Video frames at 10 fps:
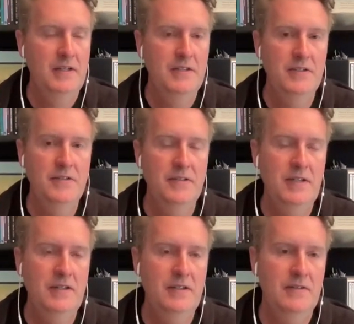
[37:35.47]
kitchen
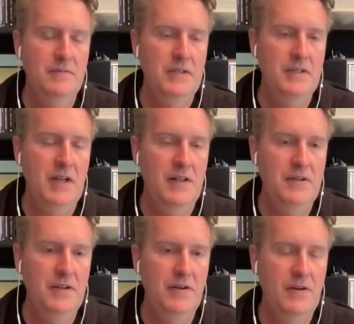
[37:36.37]
sink
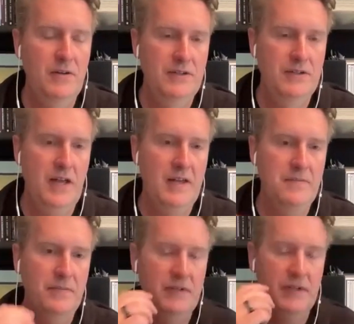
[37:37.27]
mentality all the
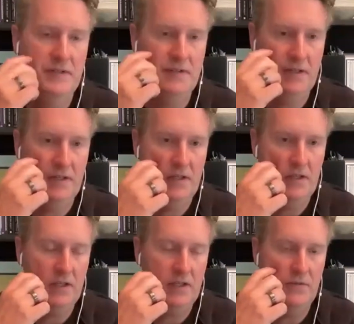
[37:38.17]
time, because
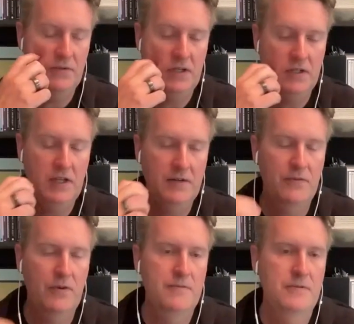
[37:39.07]
like you've seen intake
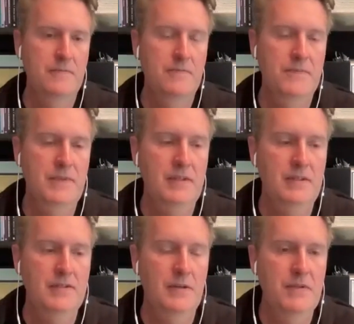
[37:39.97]
forms from
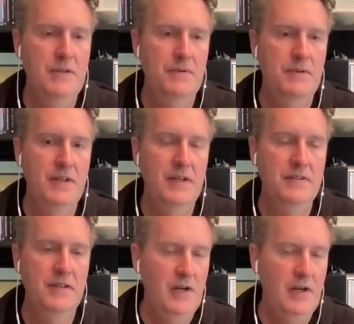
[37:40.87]
some people and
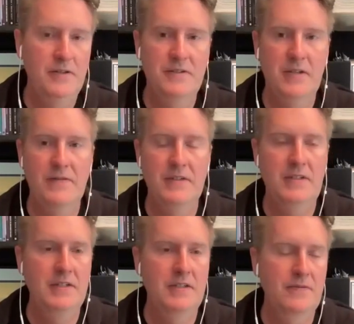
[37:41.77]
it's
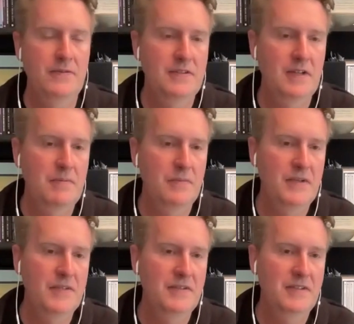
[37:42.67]
117 different
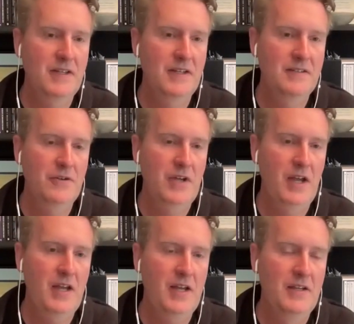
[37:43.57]
supplements and it's
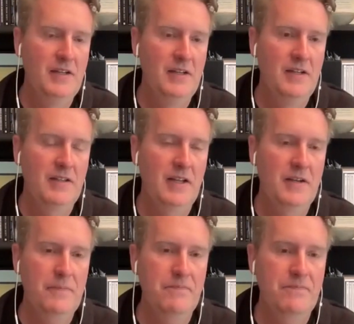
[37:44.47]
okay.
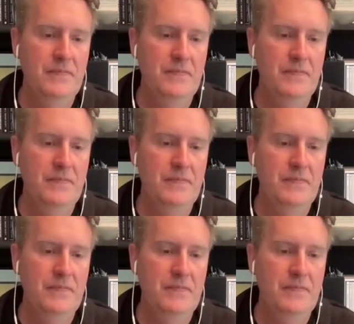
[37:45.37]
Like,